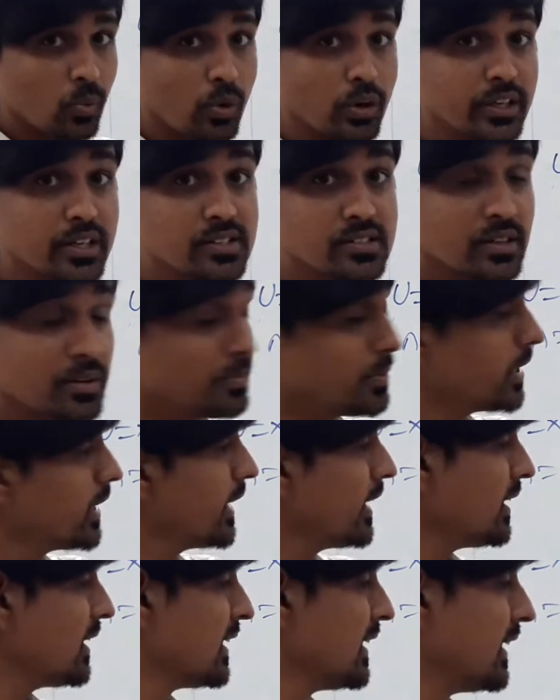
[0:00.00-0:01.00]
What is
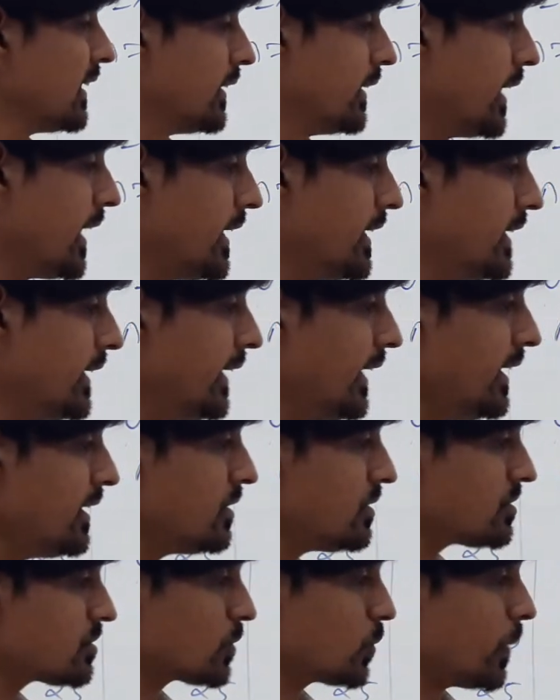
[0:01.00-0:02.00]
remaining?
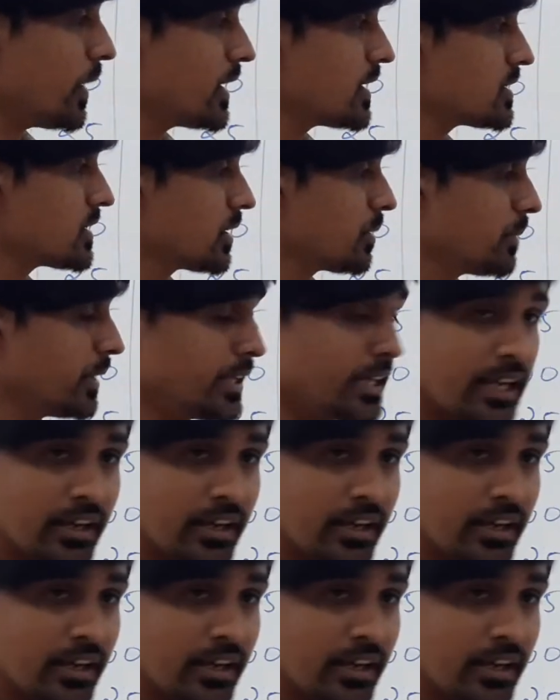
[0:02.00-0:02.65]
19 square is remaining.